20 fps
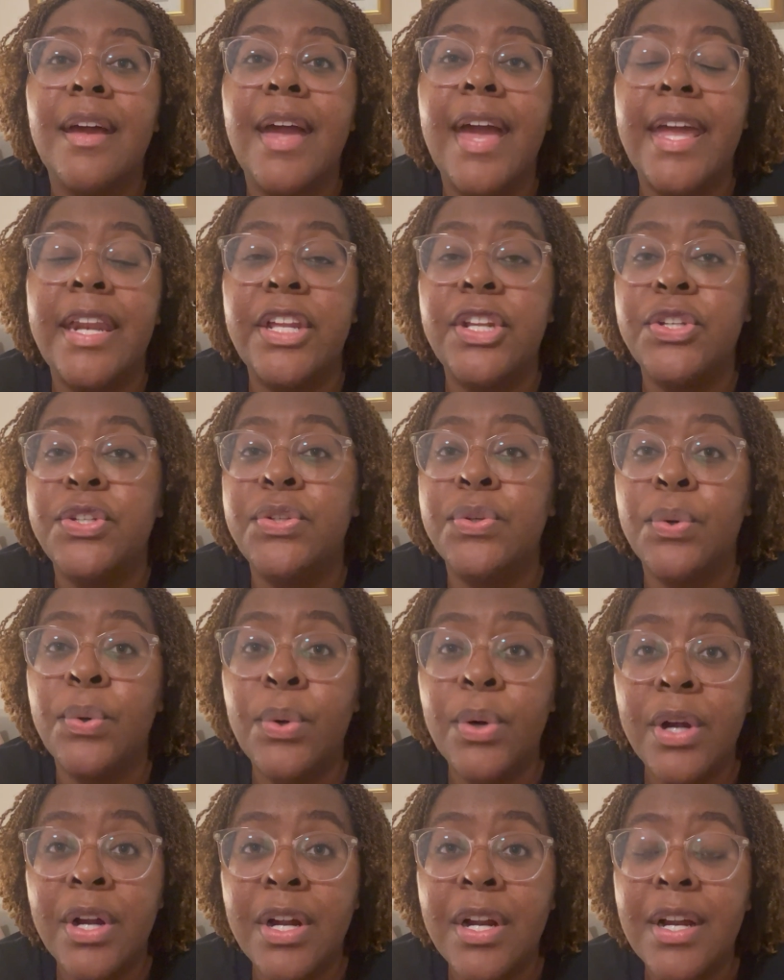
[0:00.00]
and
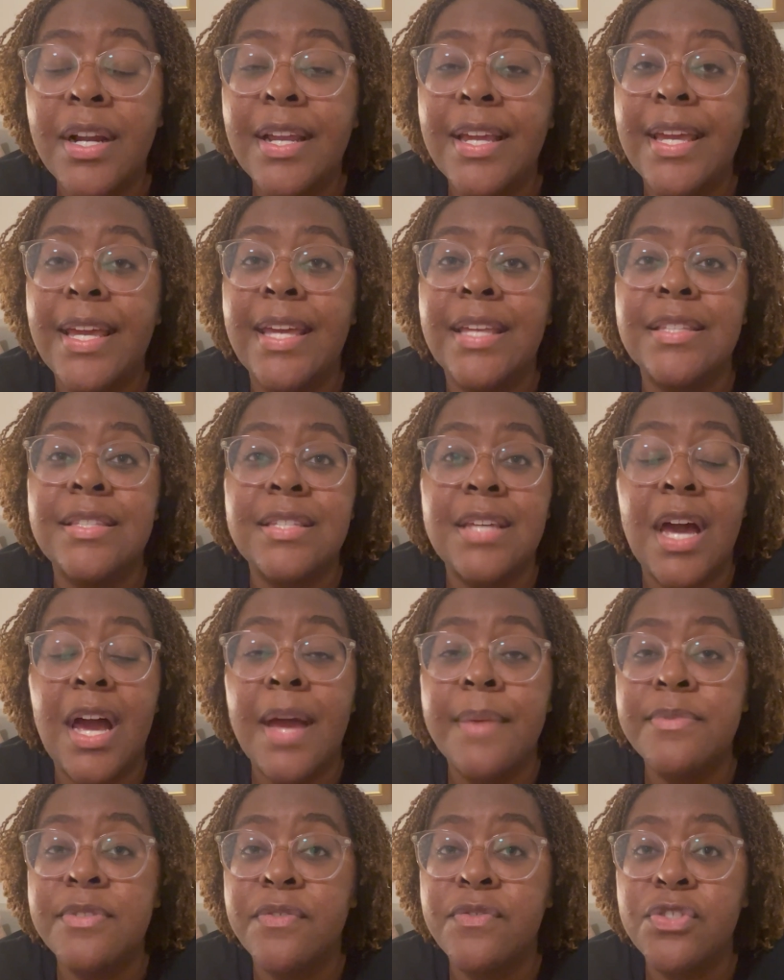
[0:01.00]
endure in
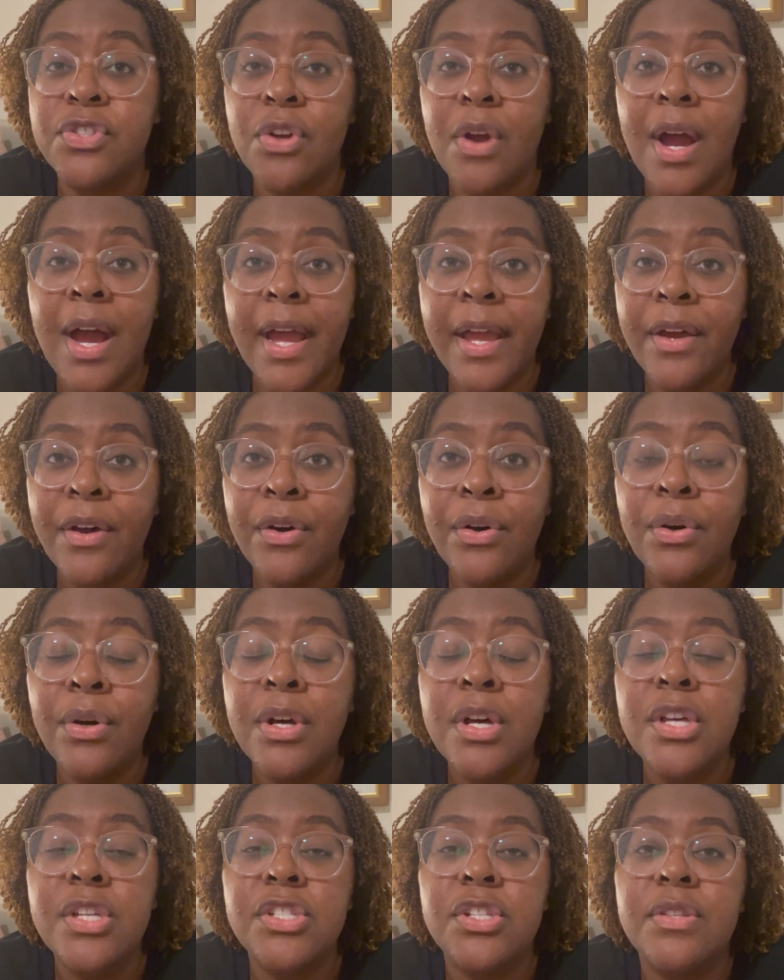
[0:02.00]
times of trial
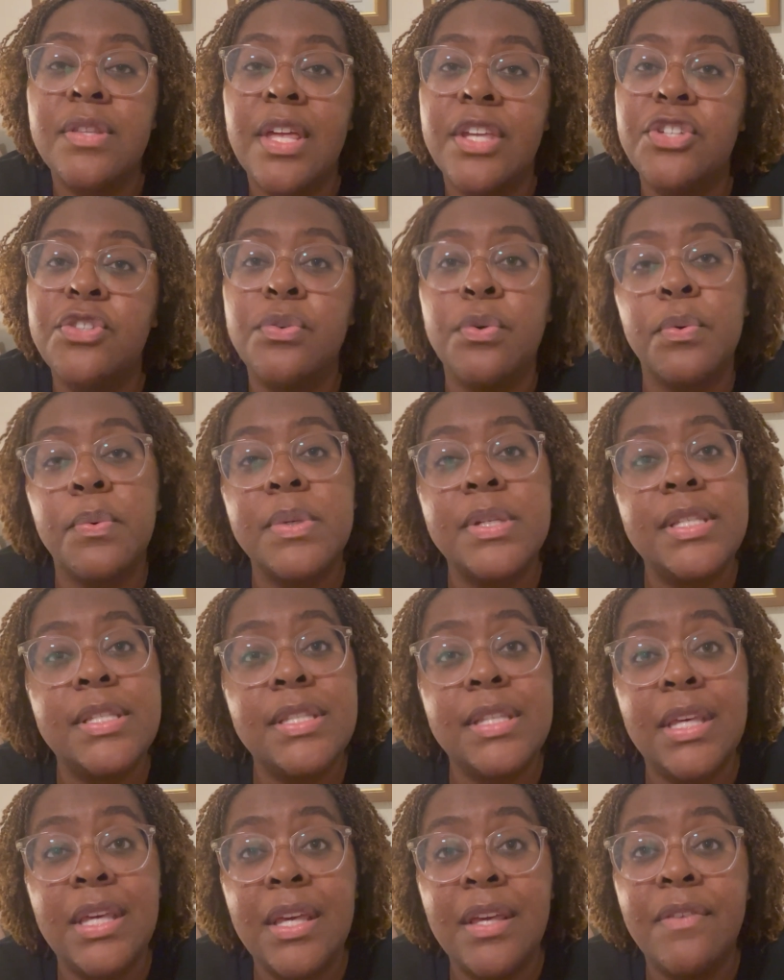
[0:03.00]
so that you will
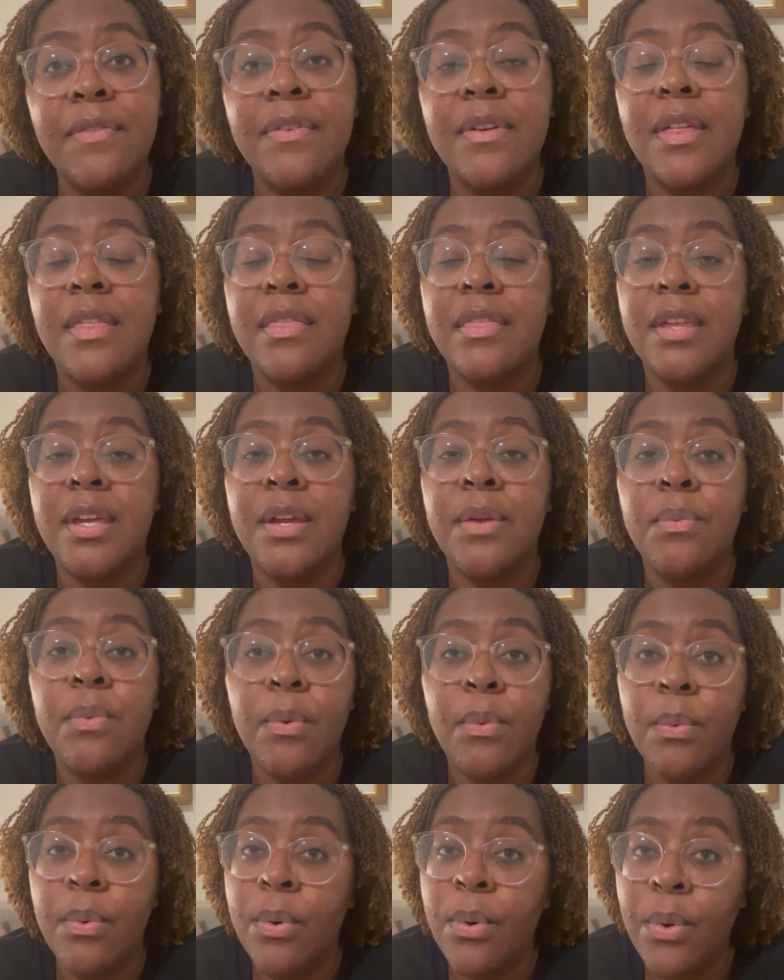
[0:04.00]
receive the
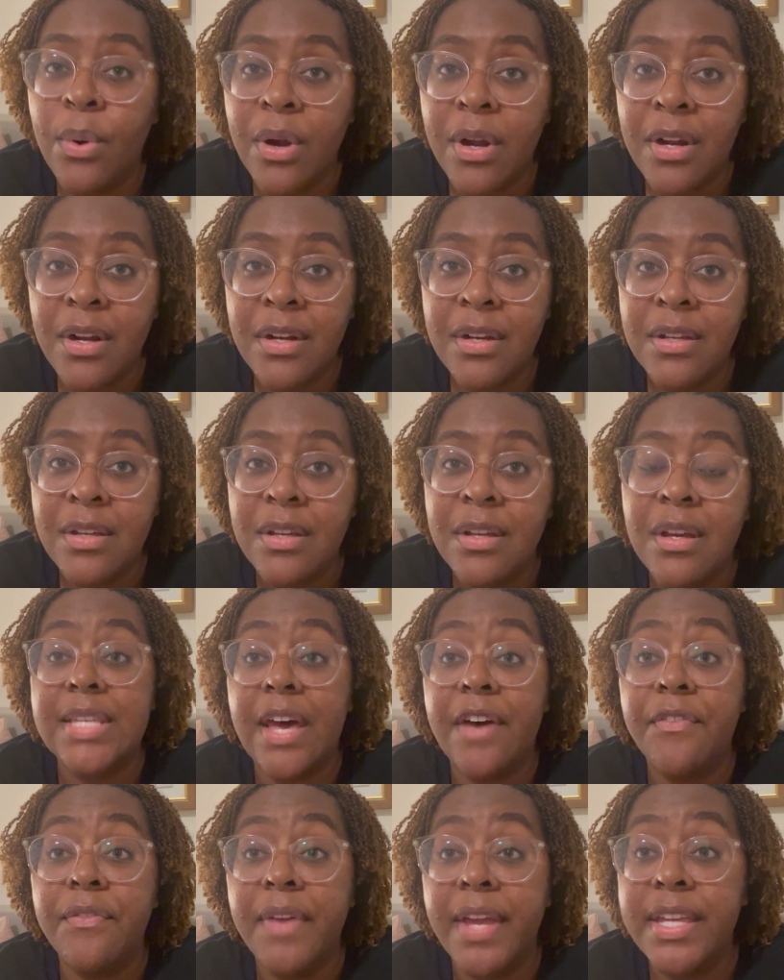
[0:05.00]
reward.
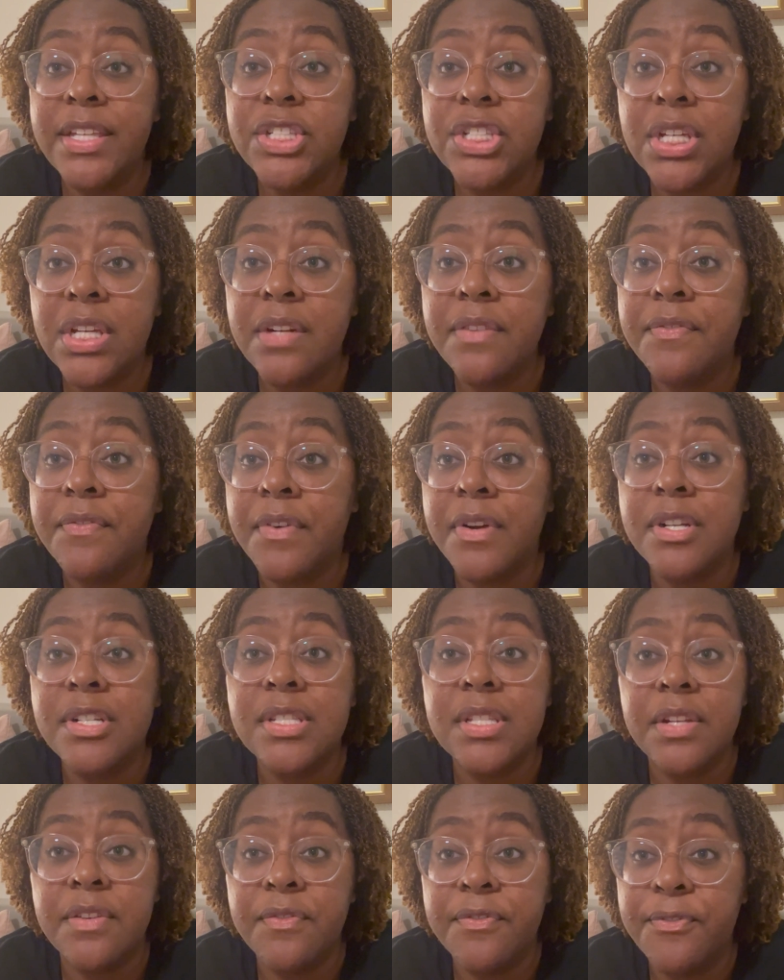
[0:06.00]
Salvation,
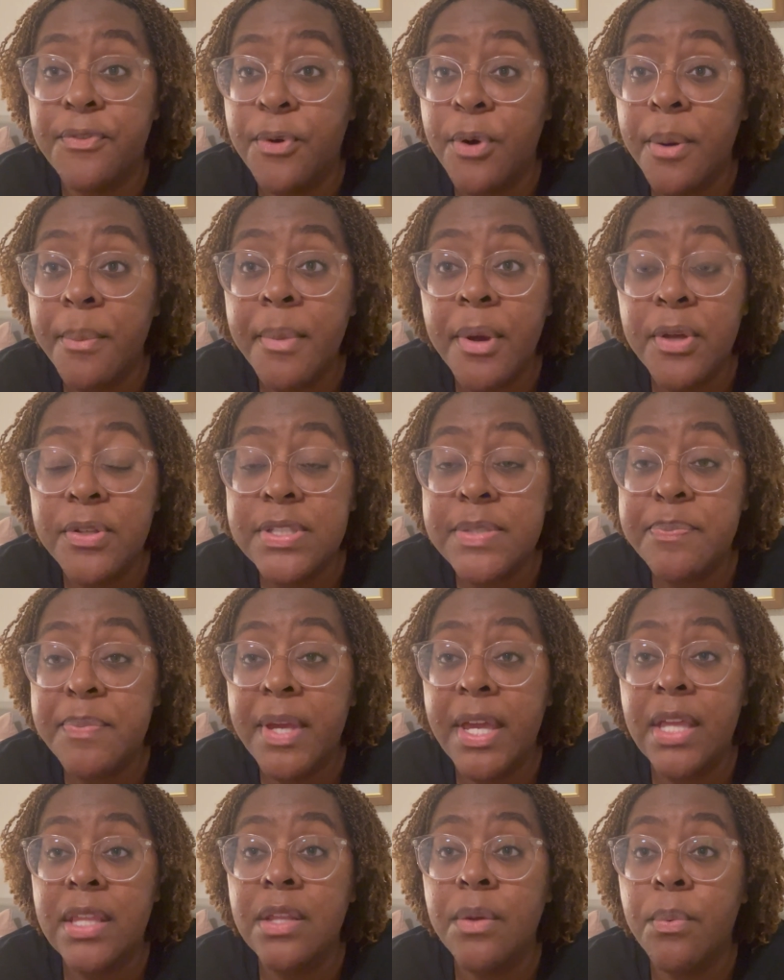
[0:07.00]
first and foremost,
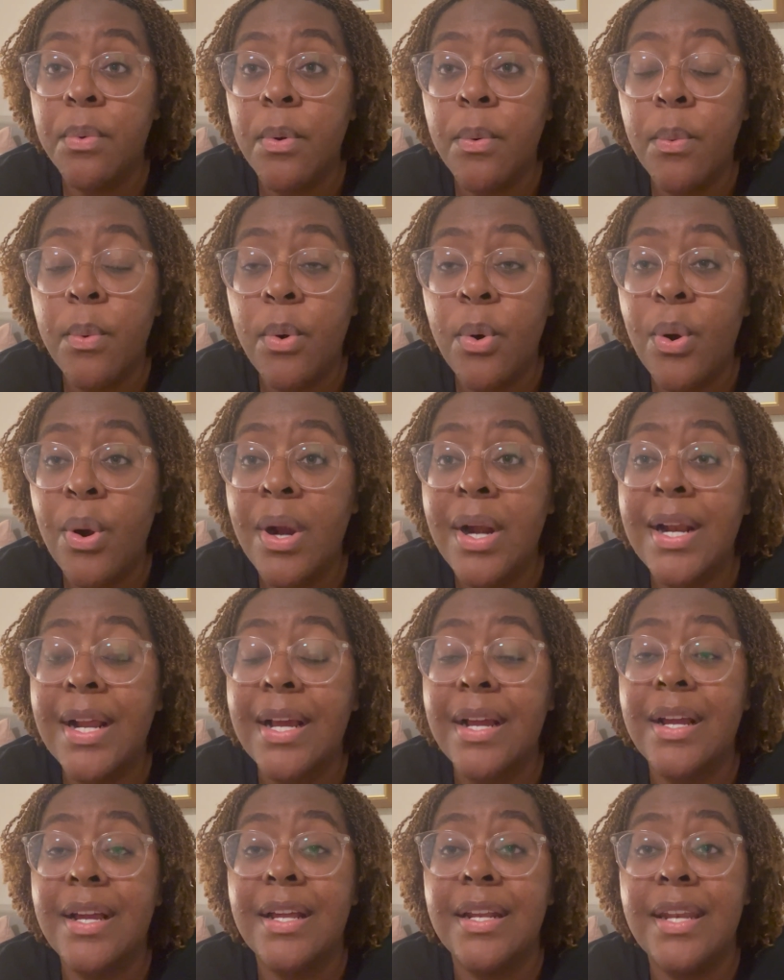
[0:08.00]
being the reward,
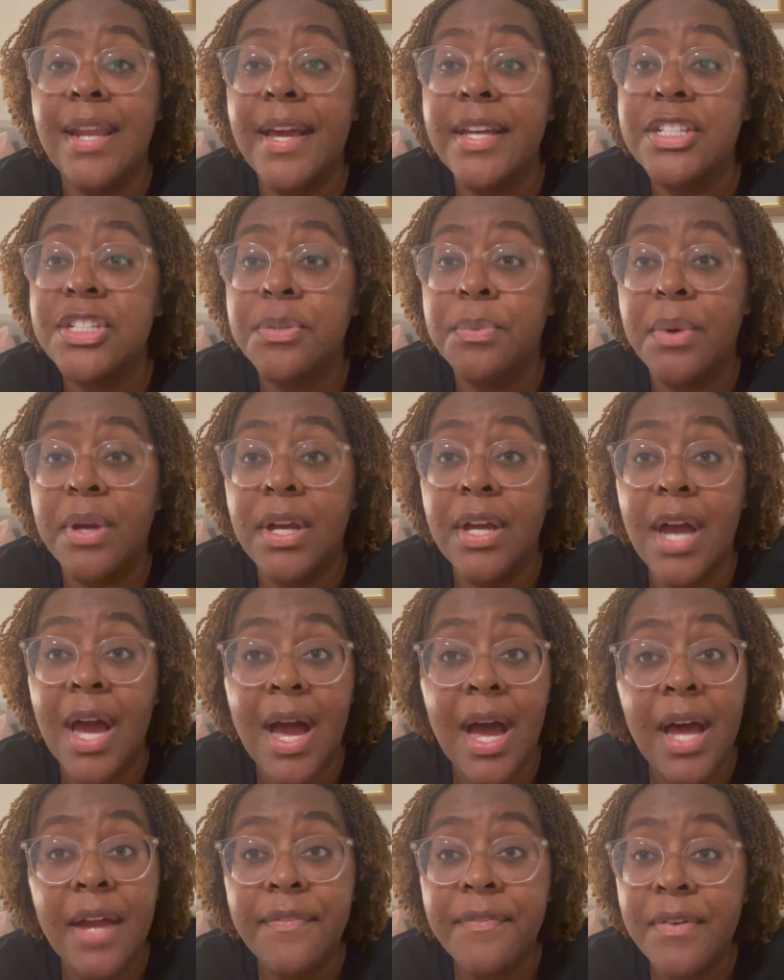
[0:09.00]
connection with
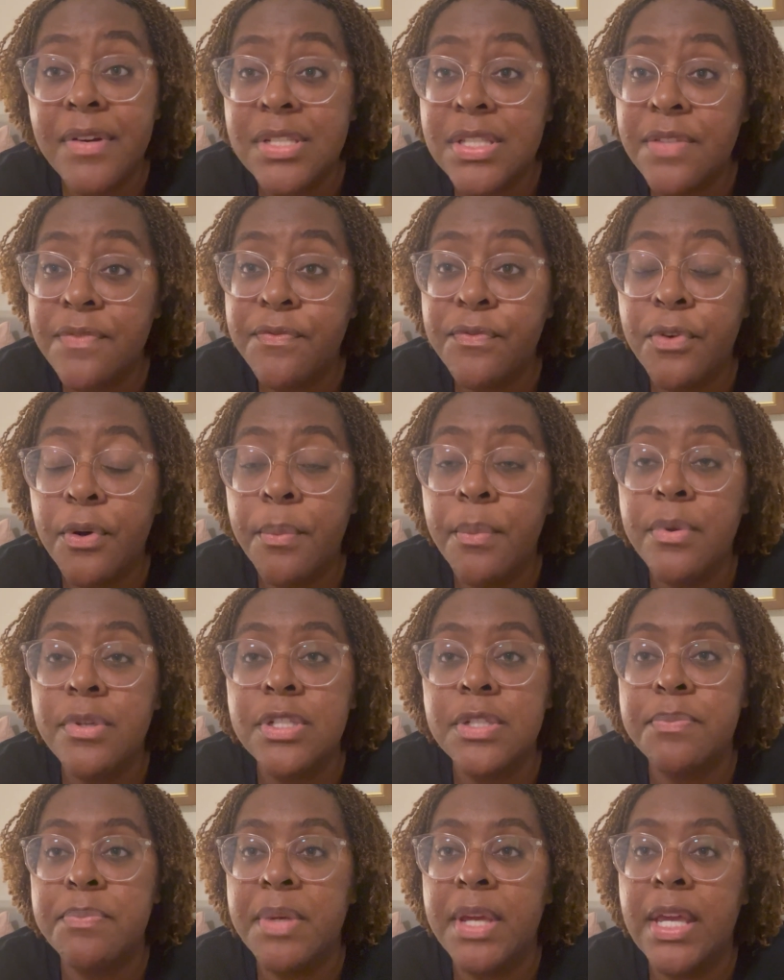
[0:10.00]
God, first and
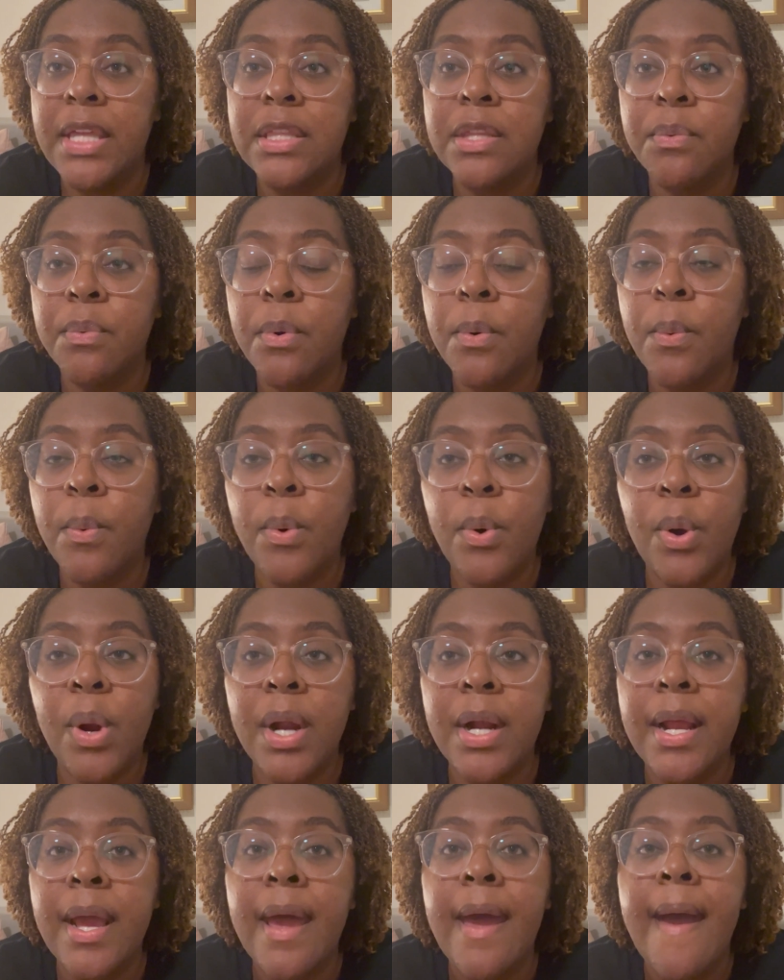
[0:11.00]
foremost, being the
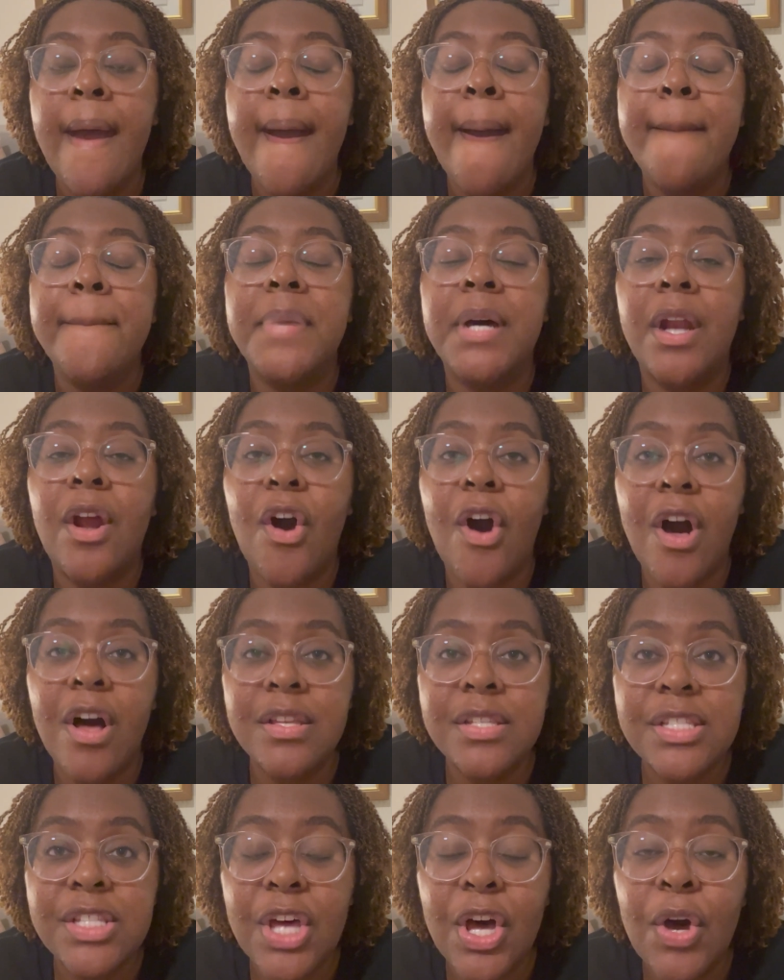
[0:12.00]
reward, but
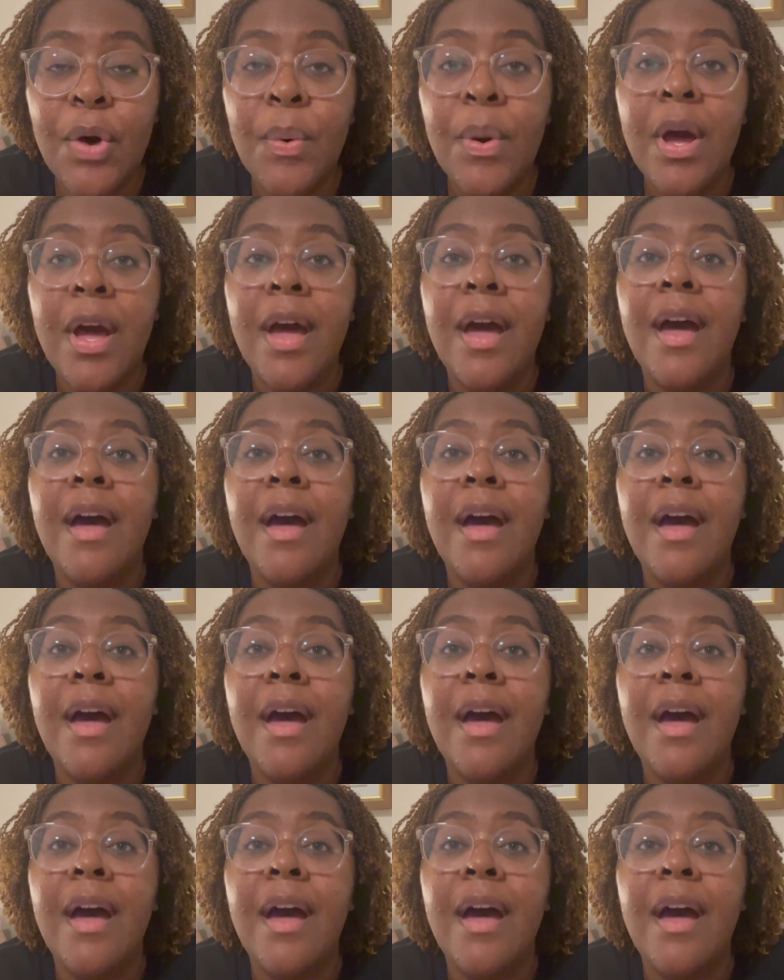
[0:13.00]
also